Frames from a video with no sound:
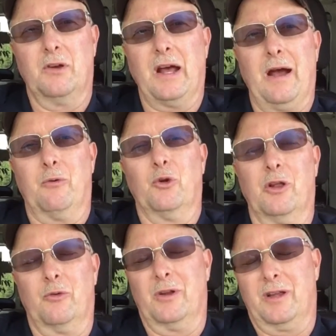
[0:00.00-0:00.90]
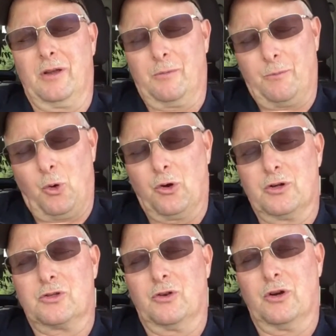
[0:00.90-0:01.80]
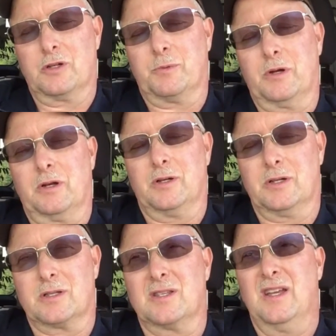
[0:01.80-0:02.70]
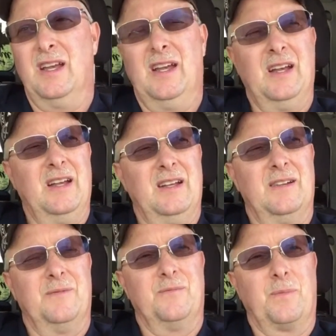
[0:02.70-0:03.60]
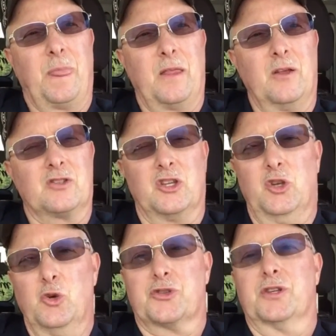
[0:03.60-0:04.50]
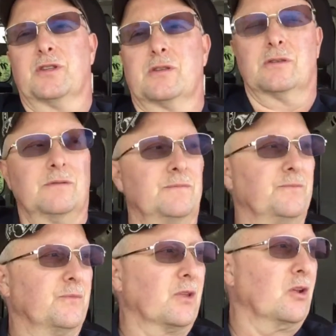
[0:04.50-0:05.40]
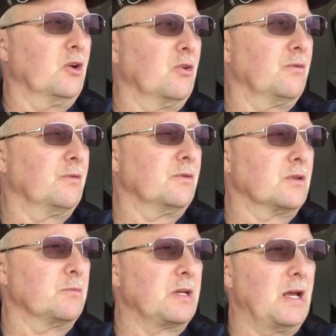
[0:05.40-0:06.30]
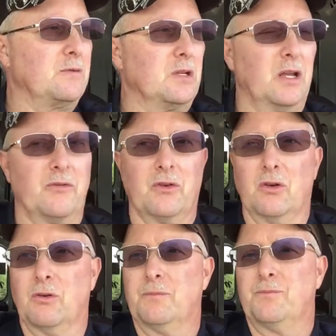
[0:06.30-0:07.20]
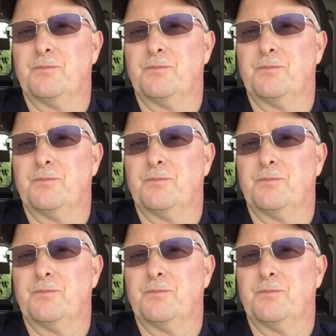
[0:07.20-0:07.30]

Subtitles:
They're not really horror stories, but it's a nuisance. Sometimes you never know.